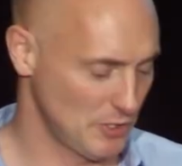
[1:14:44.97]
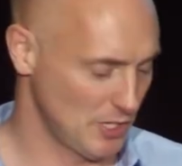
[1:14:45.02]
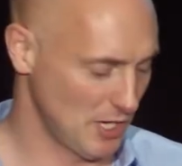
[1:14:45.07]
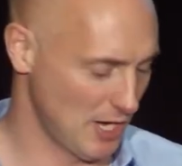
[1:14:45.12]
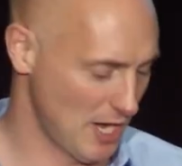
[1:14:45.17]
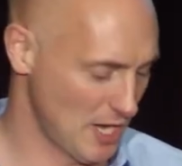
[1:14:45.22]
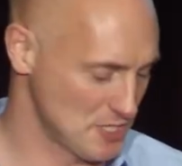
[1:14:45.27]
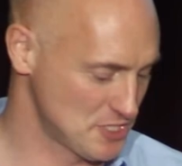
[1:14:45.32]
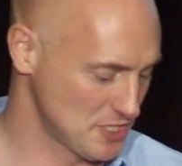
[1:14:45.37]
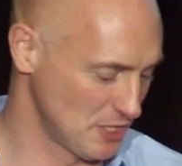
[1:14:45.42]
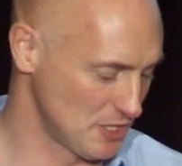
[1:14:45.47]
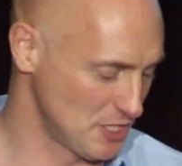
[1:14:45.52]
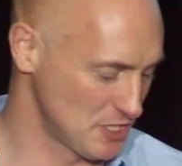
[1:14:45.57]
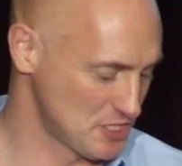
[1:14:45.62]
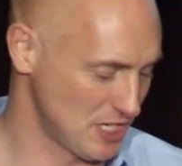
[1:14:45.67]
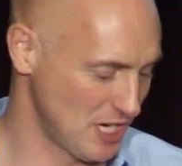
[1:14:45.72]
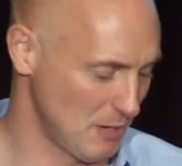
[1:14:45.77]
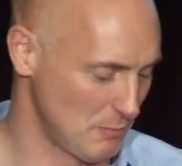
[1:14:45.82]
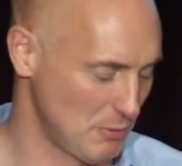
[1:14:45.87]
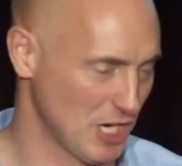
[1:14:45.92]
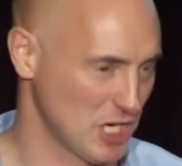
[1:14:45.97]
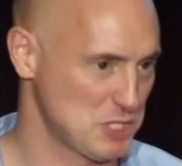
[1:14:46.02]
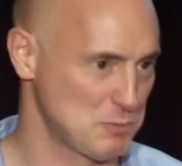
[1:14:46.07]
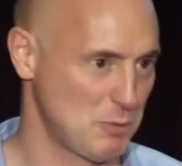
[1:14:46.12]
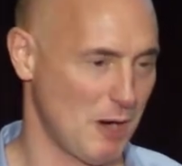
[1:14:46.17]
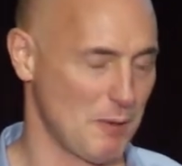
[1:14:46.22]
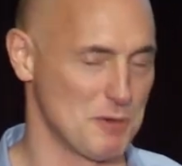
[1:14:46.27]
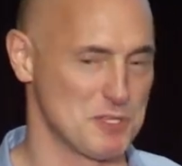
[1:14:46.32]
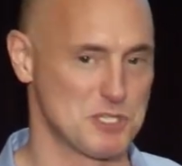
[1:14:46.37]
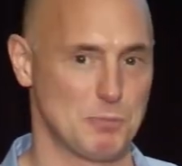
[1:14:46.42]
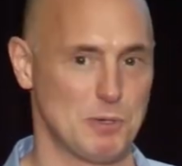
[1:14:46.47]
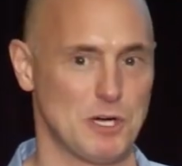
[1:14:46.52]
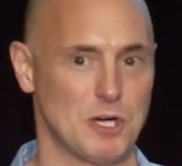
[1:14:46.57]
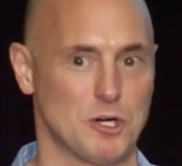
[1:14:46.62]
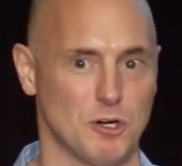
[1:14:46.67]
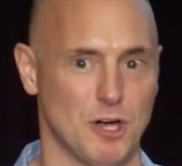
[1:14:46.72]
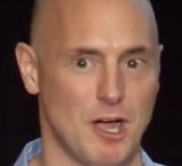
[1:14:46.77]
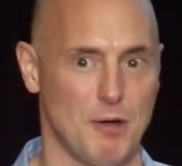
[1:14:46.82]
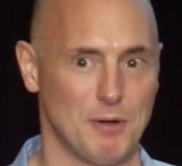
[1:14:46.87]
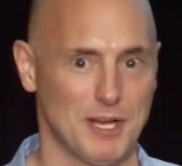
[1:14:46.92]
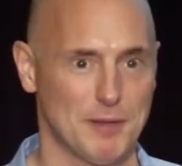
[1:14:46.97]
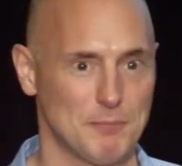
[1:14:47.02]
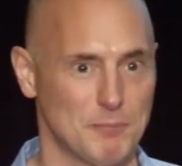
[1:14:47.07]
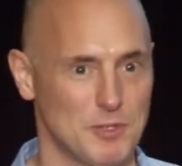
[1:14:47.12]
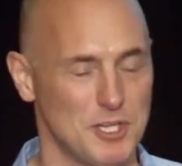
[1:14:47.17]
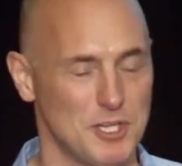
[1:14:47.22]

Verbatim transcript: uh, so the CMB experiments have been growing,